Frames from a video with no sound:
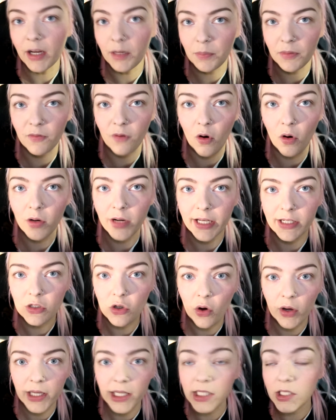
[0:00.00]
had it before and like
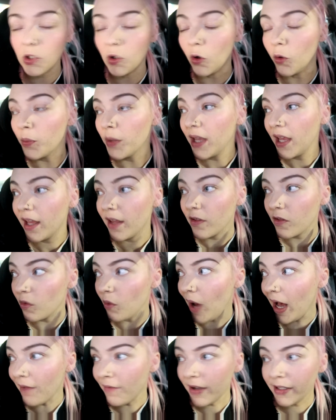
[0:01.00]
not heated up.
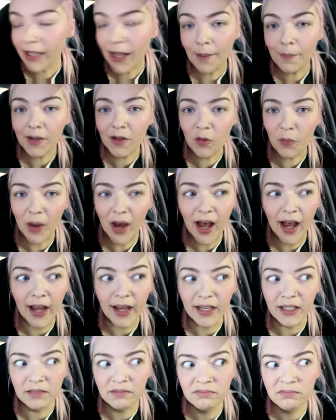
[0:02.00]
So I've had that mince
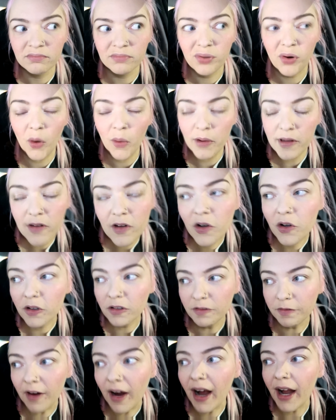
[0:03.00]
pie probably a
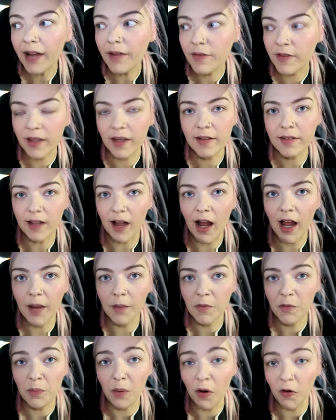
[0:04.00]
good 5-6
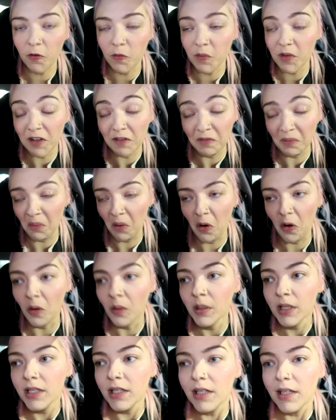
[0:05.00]
times, possibly even more.
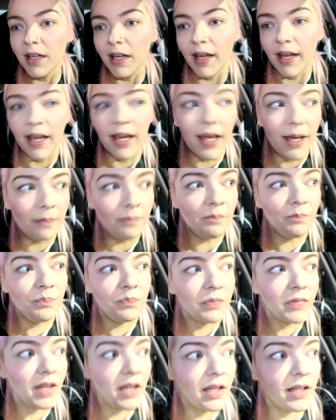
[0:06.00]

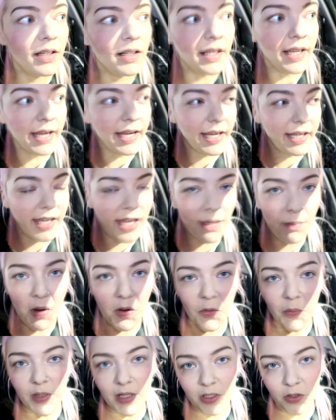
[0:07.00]
Like, it came out
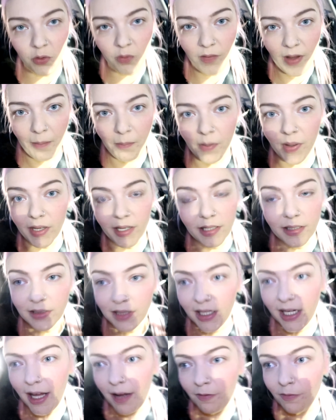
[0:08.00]
at the beginning of November,
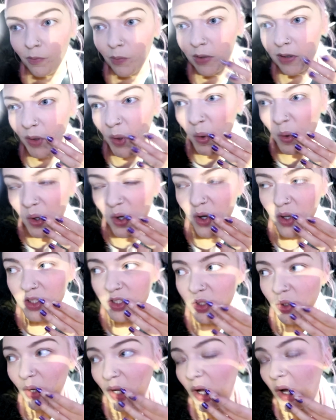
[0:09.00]
and we go to
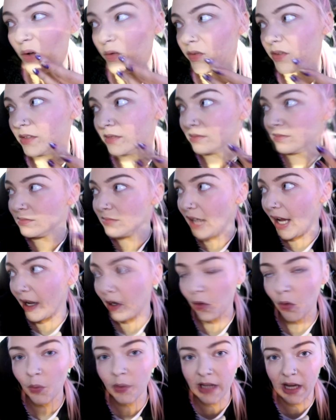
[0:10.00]
Costa quite often. I
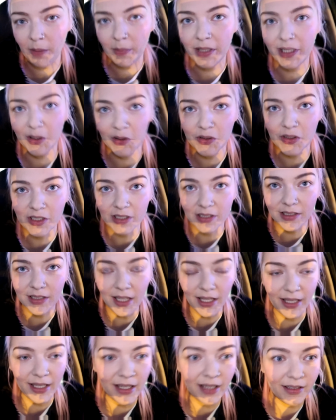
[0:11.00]
go when I'm in London,
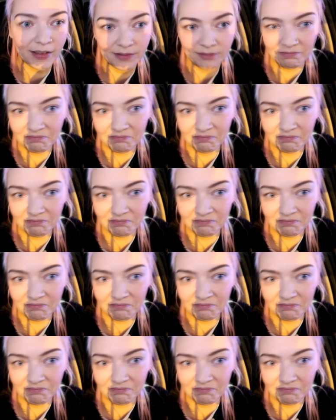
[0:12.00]
like,